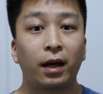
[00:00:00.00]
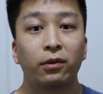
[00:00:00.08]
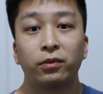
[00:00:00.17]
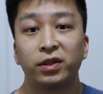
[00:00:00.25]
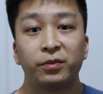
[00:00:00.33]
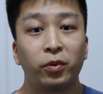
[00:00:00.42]
I
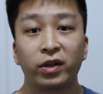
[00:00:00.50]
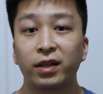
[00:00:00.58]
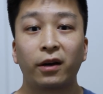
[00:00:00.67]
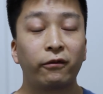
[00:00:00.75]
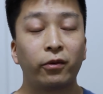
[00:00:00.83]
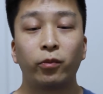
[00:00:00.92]
was burnt
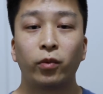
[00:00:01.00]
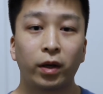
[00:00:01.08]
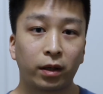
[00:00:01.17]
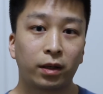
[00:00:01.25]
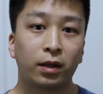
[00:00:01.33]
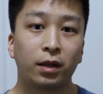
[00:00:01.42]
out from
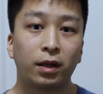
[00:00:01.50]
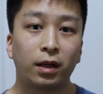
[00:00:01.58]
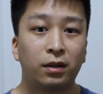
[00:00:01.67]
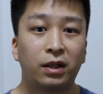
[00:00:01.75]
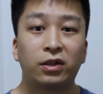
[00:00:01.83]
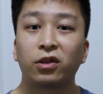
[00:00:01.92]
work.
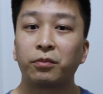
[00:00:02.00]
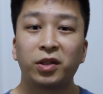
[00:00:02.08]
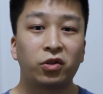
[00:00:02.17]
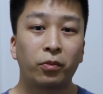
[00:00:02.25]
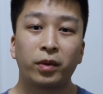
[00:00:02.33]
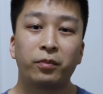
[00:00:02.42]
It took me
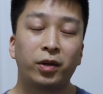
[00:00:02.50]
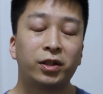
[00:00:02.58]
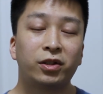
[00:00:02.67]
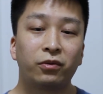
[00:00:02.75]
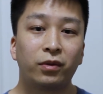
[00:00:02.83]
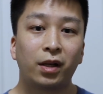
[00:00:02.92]
so many
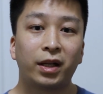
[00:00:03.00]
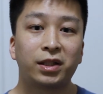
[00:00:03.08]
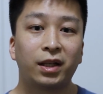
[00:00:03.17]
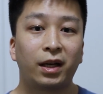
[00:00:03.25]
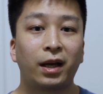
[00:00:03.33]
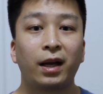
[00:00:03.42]
months to
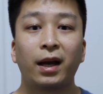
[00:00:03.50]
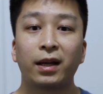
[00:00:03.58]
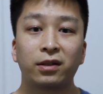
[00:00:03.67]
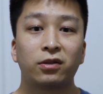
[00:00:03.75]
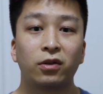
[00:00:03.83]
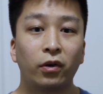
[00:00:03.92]
realize that I
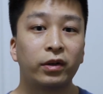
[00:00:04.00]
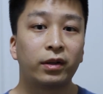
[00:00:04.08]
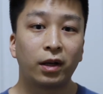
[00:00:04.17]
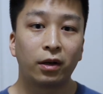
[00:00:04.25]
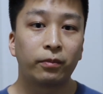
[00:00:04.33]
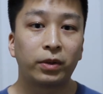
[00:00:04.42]
had to go to
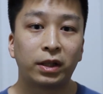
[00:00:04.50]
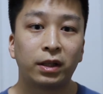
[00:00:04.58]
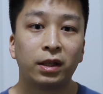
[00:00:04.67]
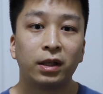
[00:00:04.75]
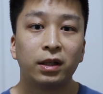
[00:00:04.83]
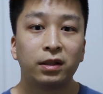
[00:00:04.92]

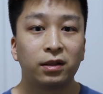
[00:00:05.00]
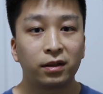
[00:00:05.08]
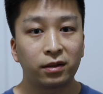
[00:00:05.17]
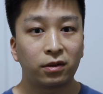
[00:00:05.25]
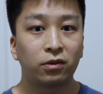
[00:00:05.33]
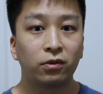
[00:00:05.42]
therapy
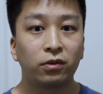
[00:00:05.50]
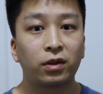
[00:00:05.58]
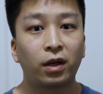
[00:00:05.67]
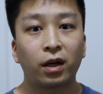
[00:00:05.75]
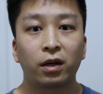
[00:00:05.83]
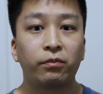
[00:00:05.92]
just to
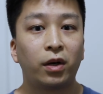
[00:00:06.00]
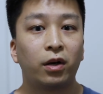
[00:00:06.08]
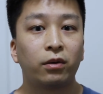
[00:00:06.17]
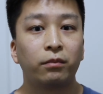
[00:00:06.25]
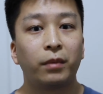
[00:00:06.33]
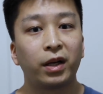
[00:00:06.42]
talk
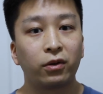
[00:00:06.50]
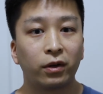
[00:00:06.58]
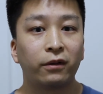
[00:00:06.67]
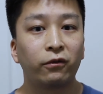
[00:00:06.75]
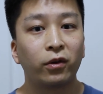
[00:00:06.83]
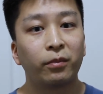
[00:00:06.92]
about my
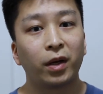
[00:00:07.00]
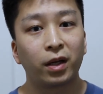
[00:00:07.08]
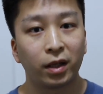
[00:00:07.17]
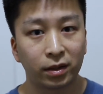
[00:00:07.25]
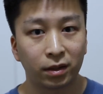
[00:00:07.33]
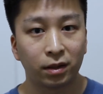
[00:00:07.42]
grief with my
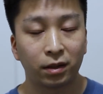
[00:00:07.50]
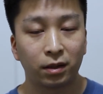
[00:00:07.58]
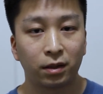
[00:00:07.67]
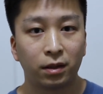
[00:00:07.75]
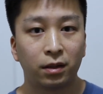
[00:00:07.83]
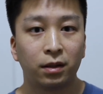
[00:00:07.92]
cousin.
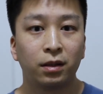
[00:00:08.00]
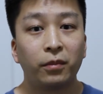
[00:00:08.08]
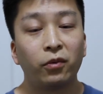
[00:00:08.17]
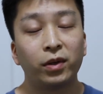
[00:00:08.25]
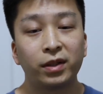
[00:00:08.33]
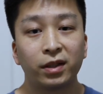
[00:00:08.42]

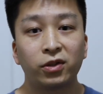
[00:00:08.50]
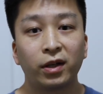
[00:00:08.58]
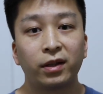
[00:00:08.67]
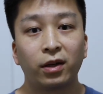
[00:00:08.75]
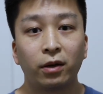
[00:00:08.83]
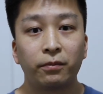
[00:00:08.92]
But once I
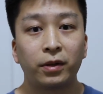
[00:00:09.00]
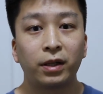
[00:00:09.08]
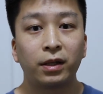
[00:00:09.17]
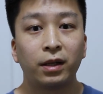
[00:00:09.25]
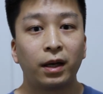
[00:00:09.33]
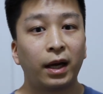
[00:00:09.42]
tried
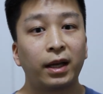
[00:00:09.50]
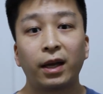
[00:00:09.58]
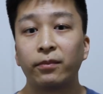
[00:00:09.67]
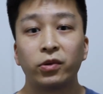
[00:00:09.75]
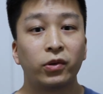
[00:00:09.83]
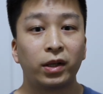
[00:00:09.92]
therapy, I
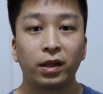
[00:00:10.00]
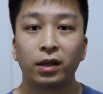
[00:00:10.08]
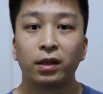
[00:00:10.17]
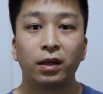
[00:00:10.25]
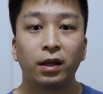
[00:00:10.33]
kept doing it.